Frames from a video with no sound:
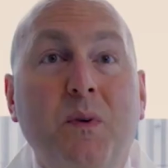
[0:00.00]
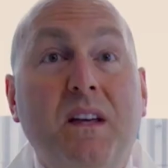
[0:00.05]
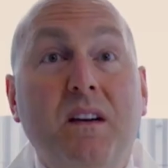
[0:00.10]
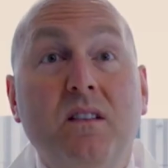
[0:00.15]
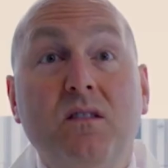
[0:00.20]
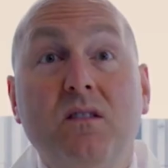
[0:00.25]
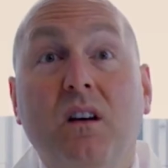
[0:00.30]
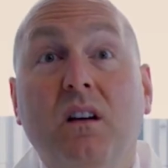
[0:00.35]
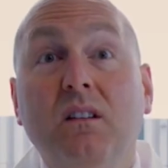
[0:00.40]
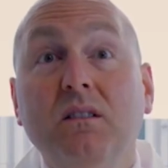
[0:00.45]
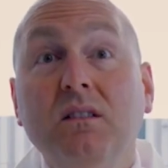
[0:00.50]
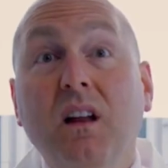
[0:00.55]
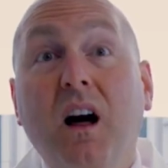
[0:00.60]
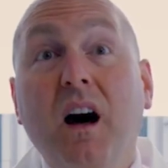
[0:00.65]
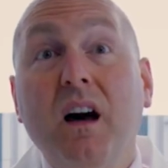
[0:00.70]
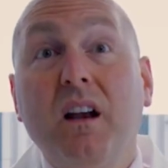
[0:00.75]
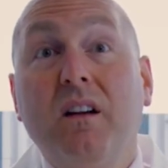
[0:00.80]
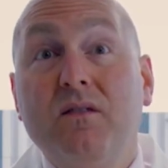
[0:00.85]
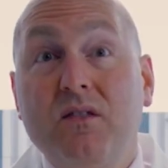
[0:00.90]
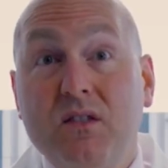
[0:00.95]
because a
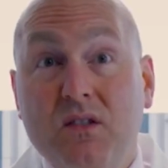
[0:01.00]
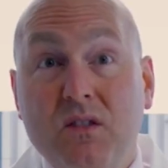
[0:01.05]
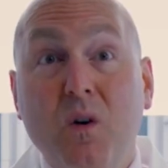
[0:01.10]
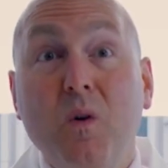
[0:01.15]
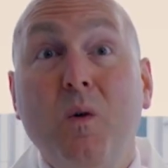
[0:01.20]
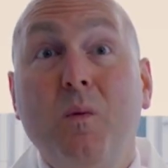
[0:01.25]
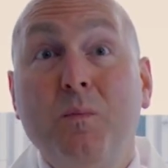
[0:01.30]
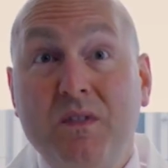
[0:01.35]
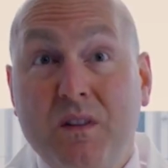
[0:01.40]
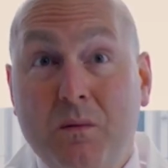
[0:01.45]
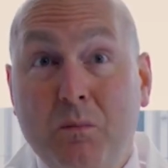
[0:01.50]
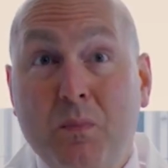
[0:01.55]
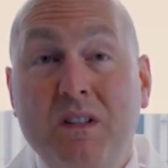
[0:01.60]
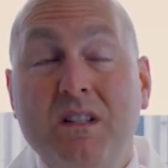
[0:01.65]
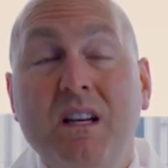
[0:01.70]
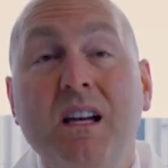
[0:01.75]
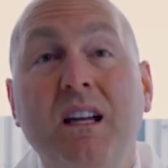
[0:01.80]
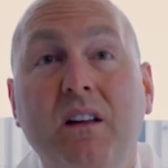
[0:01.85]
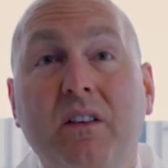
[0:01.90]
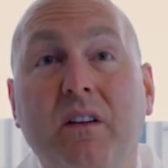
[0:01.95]
lot of soaps in
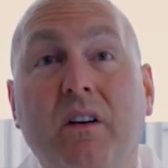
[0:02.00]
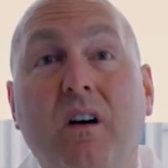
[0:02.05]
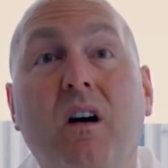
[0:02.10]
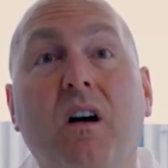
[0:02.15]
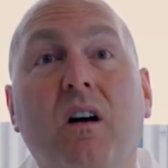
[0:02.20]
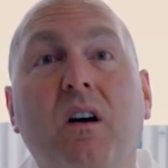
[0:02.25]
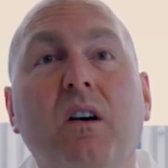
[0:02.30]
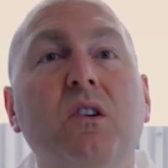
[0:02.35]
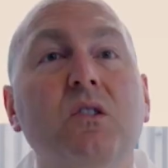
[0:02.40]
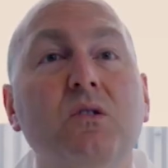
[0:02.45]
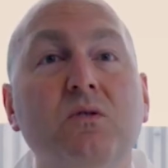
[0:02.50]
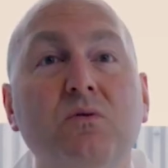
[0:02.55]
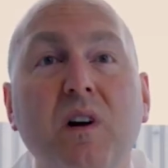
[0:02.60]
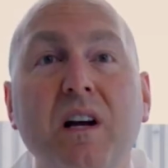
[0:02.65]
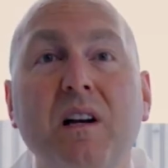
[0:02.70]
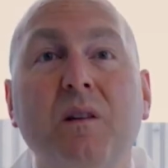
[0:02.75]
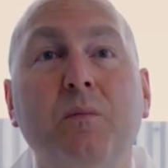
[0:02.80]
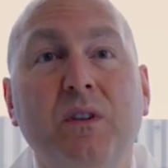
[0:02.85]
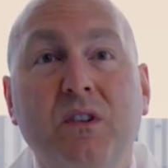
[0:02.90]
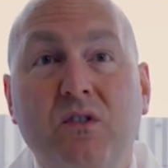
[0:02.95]
particular are
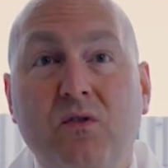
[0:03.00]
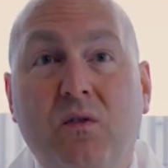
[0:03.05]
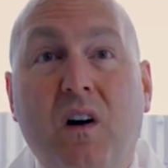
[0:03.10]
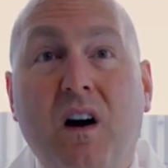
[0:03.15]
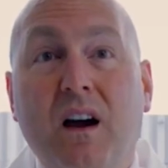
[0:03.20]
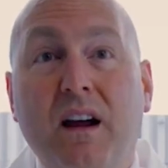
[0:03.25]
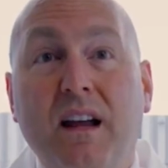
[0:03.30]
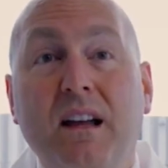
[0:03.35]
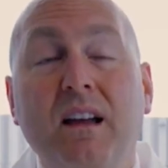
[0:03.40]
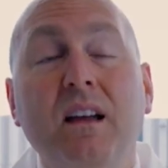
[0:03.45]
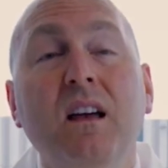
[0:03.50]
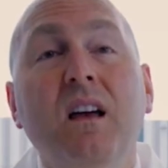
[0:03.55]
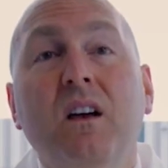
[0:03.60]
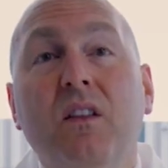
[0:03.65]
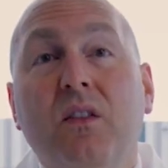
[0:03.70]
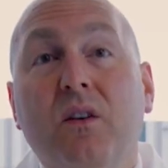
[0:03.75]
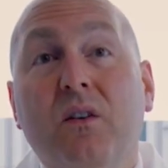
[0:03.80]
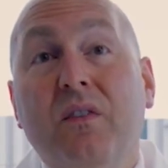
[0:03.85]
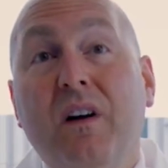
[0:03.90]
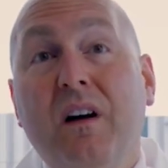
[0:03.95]
incredibly drying.
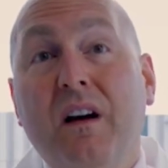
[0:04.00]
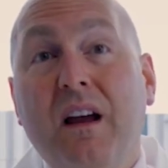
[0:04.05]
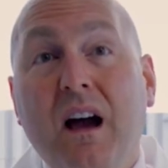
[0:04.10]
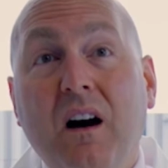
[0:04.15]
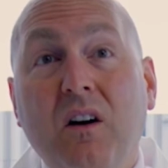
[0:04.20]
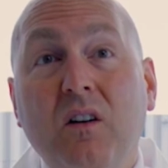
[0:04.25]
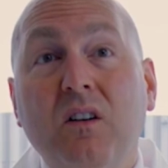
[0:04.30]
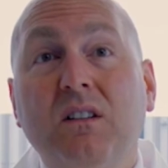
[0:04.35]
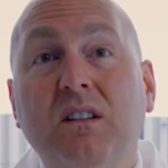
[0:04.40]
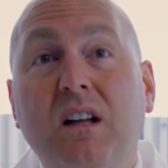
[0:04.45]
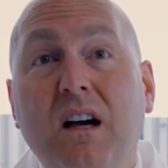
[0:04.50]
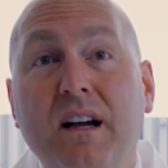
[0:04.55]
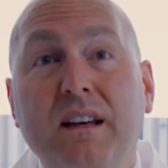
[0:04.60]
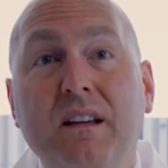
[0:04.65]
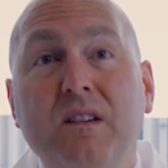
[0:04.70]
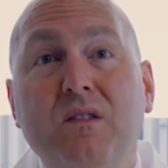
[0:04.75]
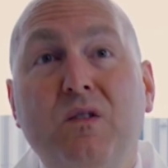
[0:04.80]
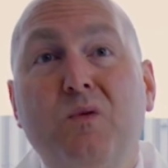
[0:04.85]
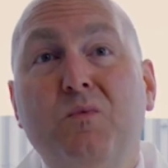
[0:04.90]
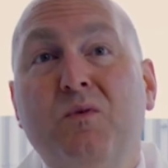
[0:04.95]
They're very alkaline
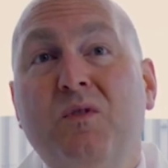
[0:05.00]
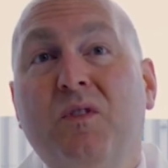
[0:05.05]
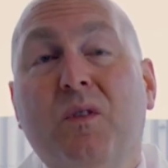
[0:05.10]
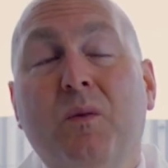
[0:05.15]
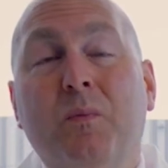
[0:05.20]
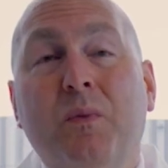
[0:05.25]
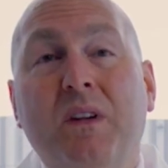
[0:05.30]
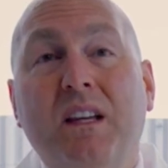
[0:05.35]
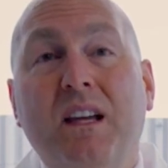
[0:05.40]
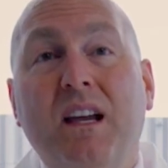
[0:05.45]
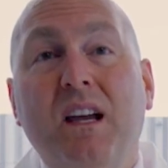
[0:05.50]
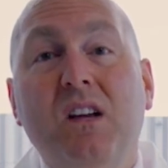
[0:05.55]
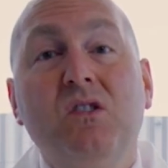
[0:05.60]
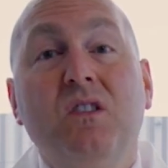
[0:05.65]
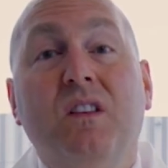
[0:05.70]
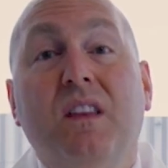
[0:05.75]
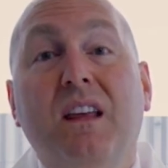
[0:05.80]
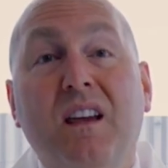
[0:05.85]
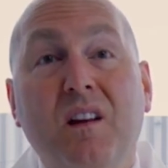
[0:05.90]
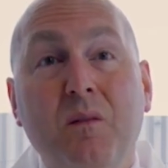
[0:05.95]
in terms of their
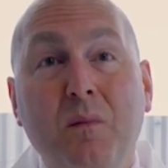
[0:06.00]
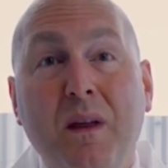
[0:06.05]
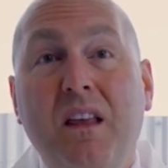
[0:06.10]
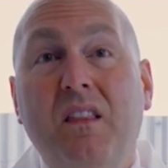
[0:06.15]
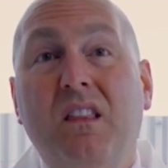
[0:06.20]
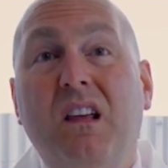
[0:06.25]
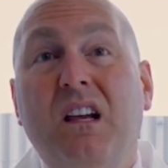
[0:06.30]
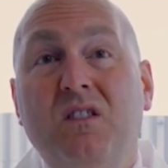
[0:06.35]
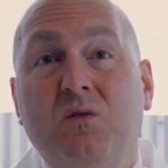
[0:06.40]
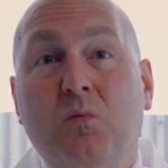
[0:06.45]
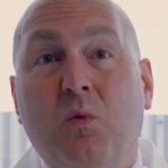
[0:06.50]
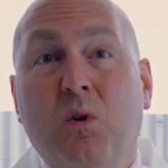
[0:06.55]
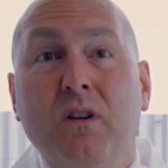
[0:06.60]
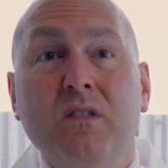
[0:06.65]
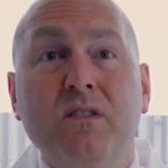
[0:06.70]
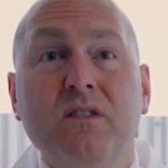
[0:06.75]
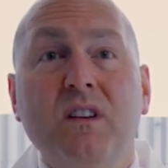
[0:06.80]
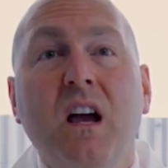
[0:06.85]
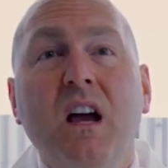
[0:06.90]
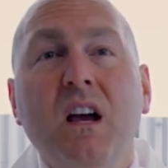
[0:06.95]
pH, and they can make things
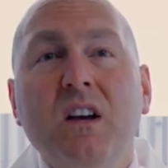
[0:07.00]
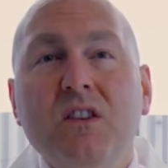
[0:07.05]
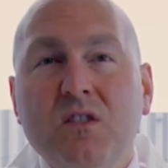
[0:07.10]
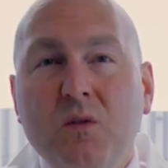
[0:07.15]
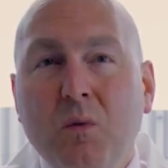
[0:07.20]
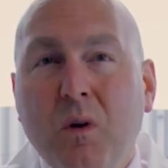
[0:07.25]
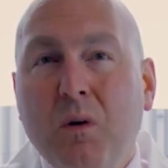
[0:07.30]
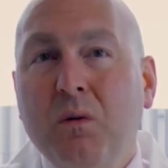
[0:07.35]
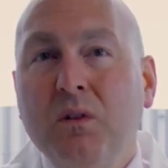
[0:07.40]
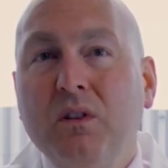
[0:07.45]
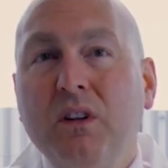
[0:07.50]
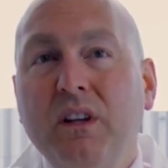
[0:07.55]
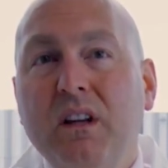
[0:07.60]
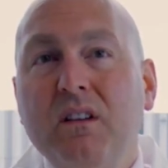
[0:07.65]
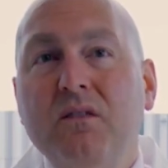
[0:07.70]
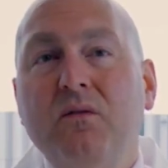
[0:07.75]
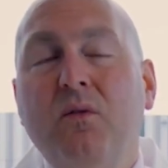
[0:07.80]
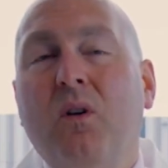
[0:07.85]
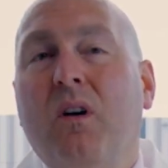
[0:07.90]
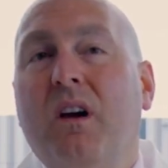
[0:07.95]
worse. So what we're
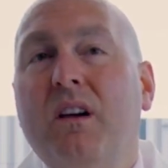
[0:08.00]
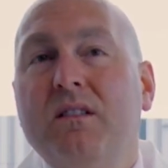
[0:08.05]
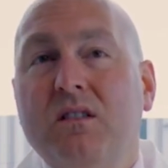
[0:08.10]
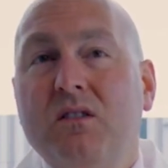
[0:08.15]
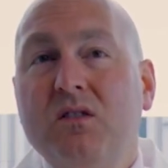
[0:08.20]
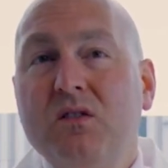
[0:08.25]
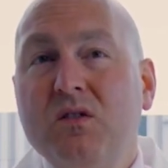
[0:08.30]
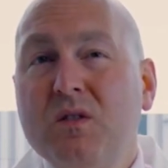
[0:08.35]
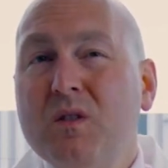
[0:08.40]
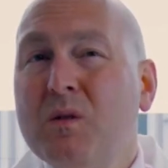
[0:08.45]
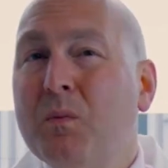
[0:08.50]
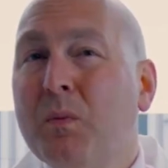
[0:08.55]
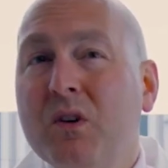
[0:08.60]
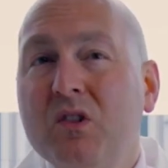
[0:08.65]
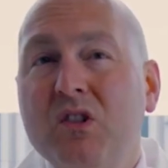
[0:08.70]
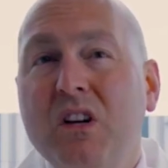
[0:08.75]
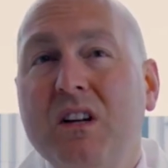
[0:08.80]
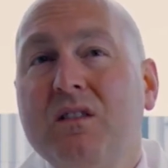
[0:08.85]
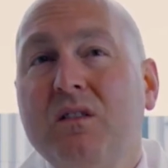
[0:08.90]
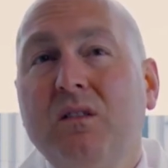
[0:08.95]
looking for is a super
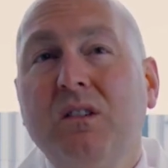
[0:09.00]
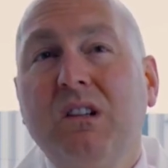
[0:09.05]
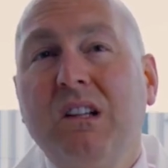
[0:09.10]
gentle